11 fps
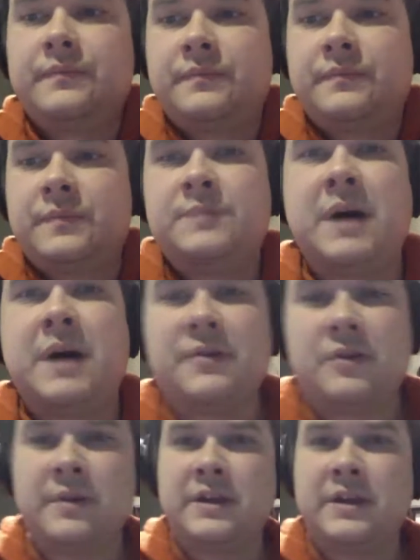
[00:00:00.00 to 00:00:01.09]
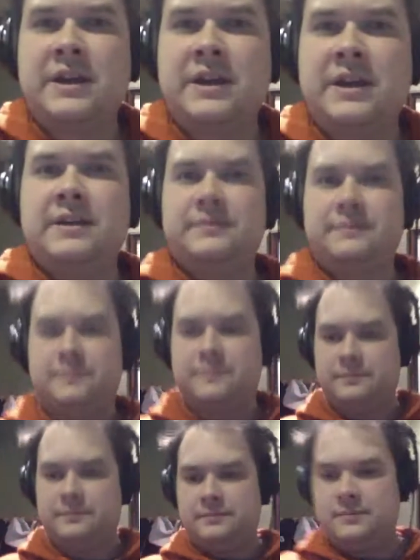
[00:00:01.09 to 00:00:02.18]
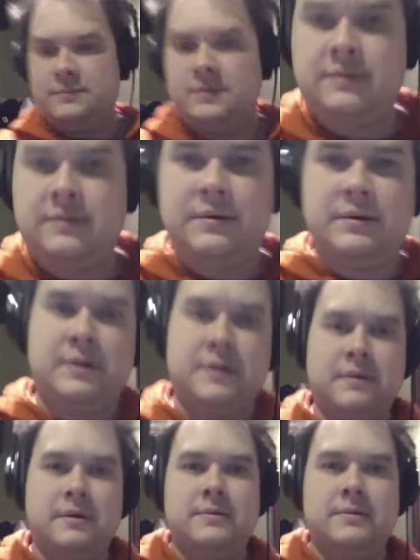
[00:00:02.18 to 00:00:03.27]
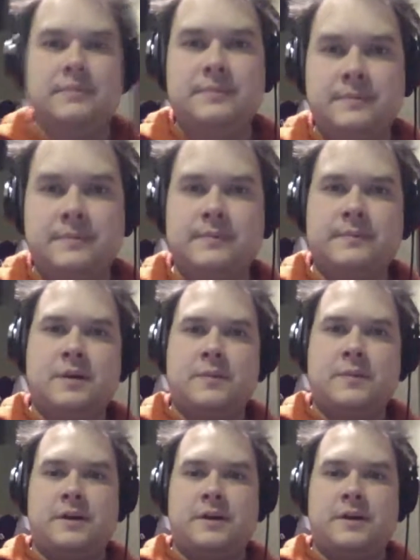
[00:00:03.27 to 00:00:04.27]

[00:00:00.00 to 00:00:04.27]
It's bothering me that I can't. Ugh. There we go.